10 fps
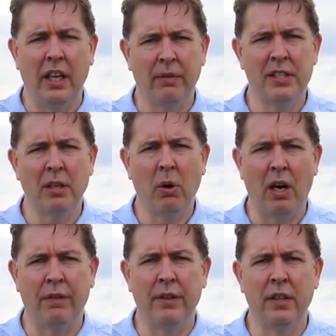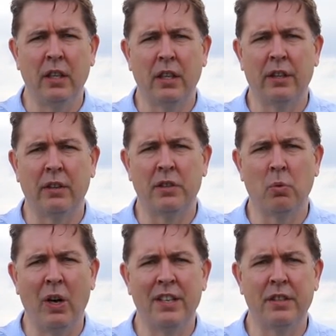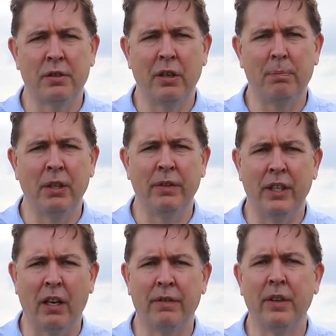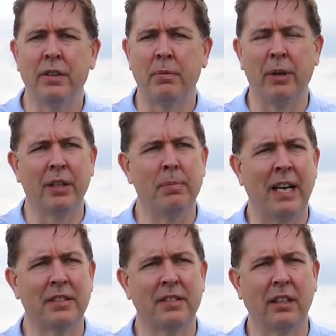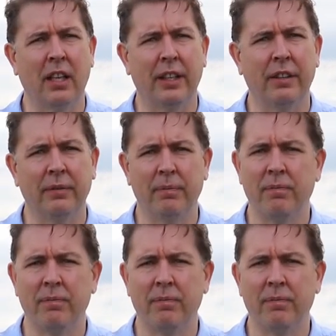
every so often there is one descriptive enough to bring the past to light.